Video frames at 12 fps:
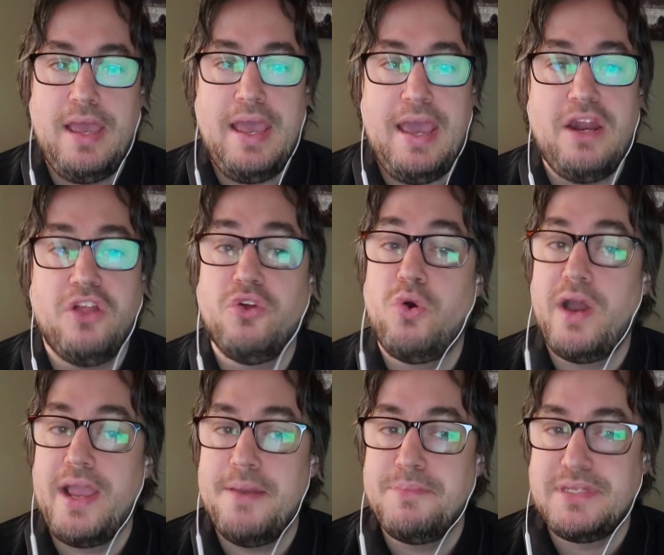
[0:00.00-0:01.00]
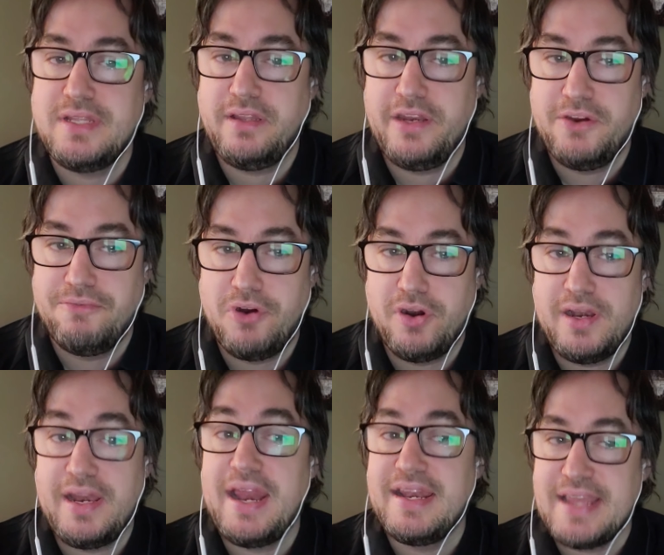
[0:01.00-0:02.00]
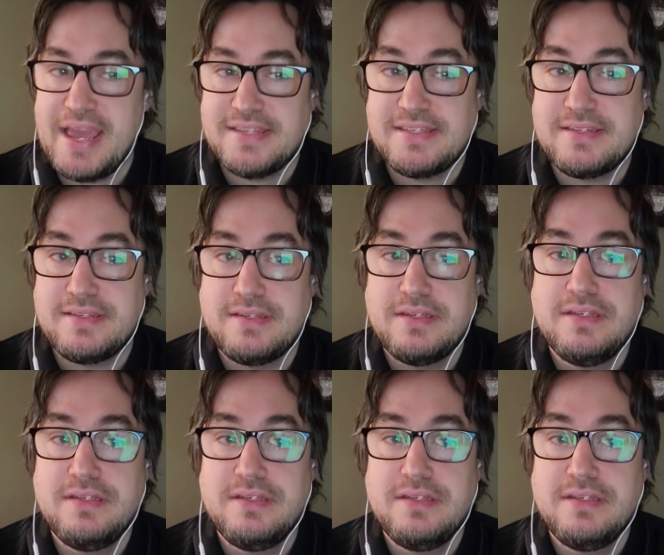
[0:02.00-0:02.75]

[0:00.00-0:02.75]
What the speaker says: And although I am still introverted, and yes,